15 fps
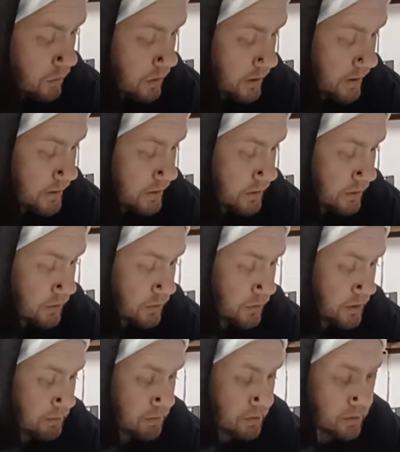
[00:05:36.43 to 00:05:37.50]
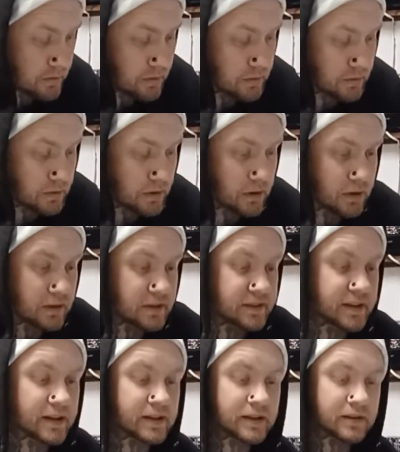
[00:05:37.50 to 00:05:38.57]
wide grip
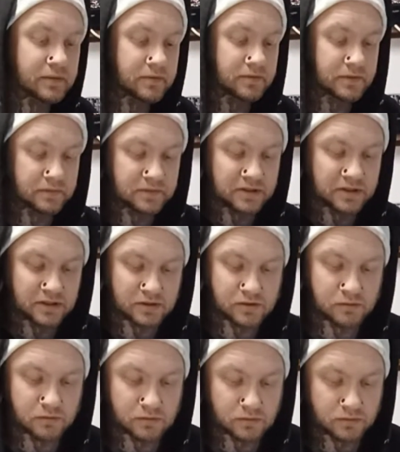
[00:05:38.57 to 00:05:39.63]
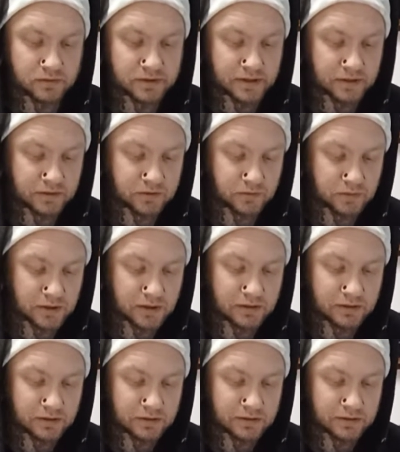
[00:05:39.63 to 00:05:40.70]
because I have 15-year-old tattoo
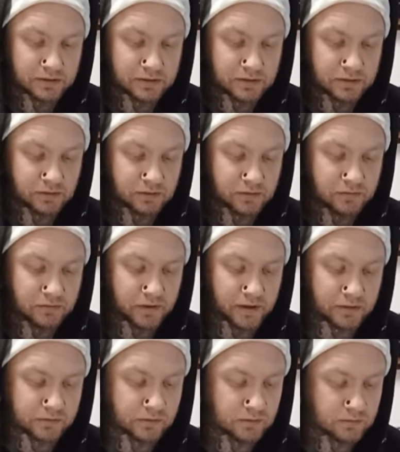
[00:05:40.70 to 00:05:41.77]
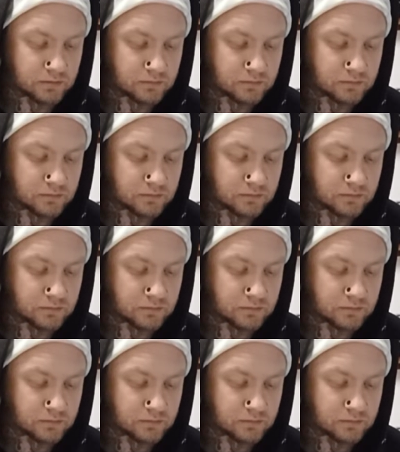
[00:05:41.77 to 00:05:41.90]
hands, so they're fragile.